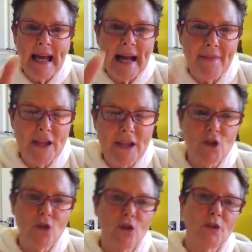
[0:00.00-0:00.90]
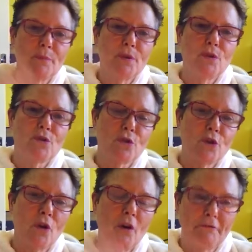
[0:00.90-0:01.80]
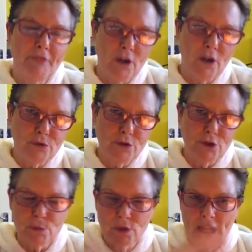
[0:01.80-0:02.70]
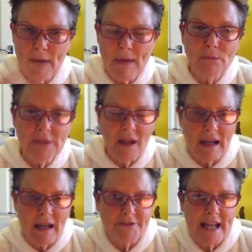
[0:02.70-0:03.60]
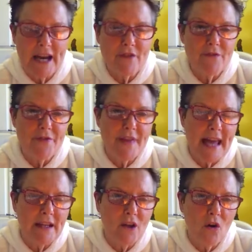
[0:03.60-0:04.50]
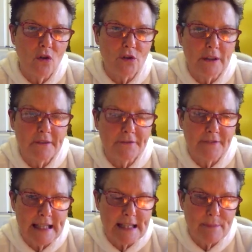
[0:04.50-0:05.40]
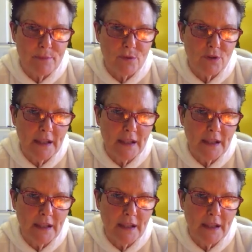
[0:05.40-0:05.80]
and then your computer or your phone, you will come up live there and then on Facebook.